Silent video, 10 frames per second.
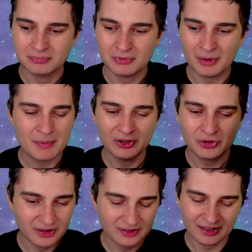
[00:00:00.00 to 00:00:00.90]
I made my
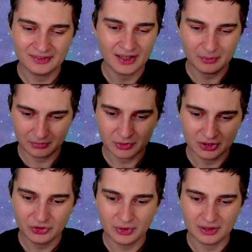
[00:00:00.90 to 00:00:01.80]
choice and that's it, I'm going to
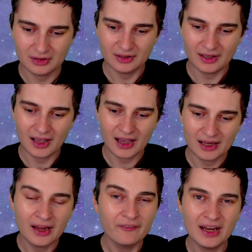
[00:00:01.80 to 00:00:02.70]
do it. And
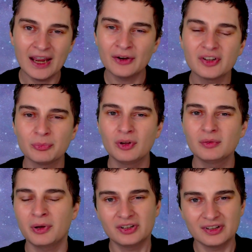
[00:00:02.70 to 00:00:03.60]
if an Aries Moon
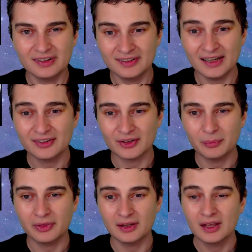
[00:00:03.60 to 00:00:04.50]
person decides
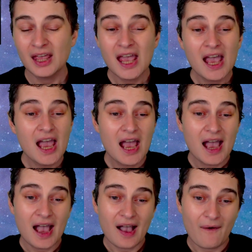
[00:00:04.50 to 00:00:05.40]
something,
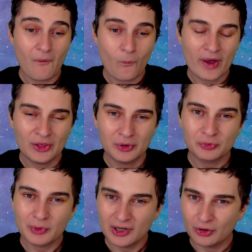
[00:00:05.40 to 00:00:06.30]
whether it's
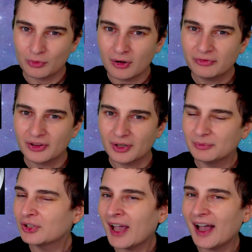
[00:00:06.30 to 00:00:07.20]
right or wrong for them,
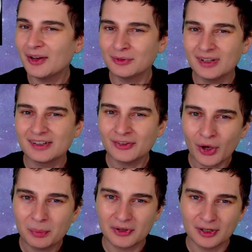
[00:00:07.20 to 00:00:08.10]
you can't really
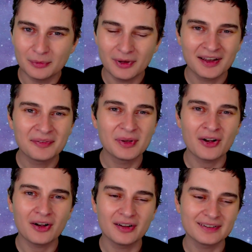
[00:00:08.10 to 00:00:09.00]
stop them,
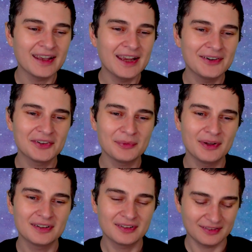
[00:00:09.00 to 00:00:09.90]
because the Aries Moon
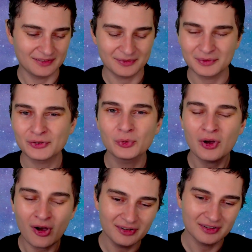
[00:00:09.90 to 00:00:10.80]
is so
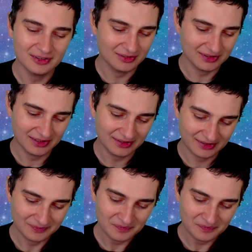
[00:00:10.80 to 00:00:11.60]
cardinal and it's